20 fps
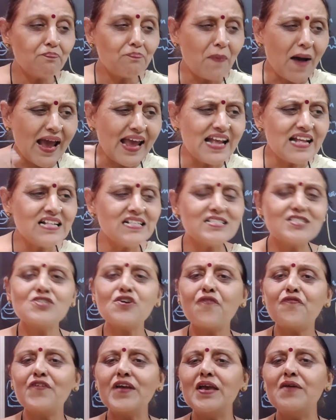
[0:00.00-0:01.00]
piles
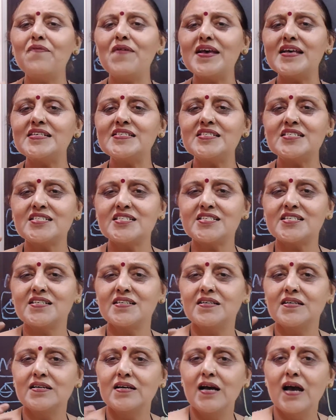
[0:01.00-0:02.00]
of e-waste
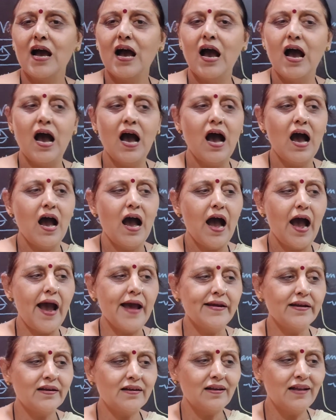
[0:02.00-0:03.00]

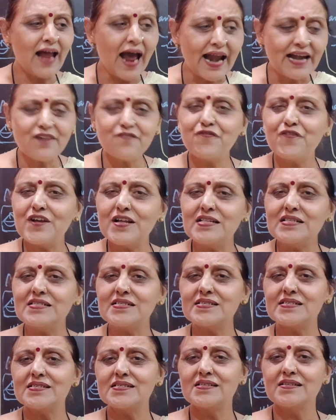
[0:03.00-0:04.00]
and
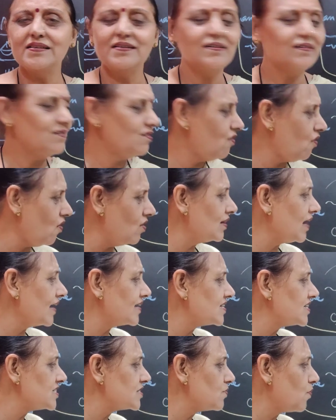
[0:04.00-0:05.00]
landfills. All
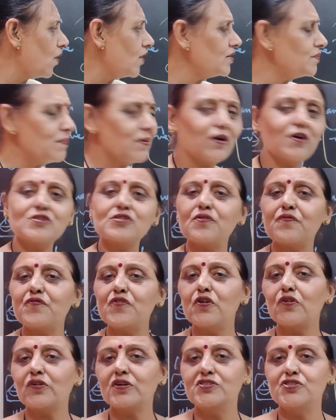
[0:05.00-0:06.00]
that is what? Because
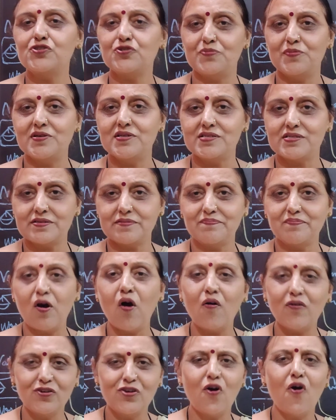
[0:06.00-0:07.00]
of your consumerism.
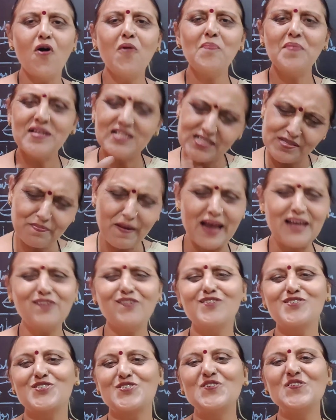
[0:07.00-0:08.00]
Your means mine
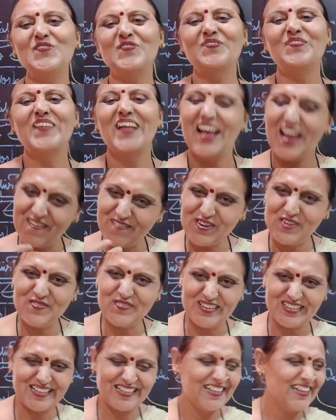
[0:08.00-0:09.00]
also,
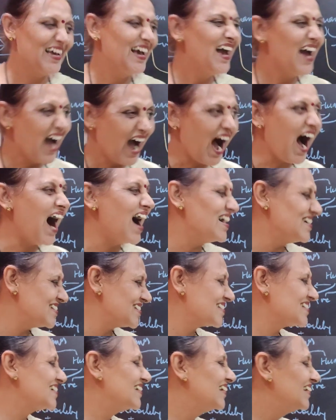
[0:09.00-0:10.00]
everybody.
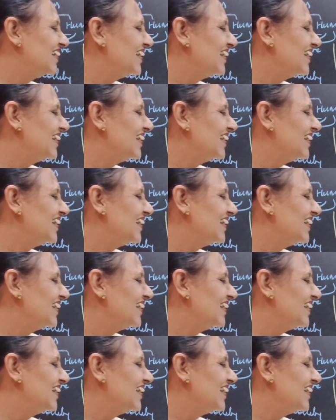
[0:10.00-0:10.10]
Ours.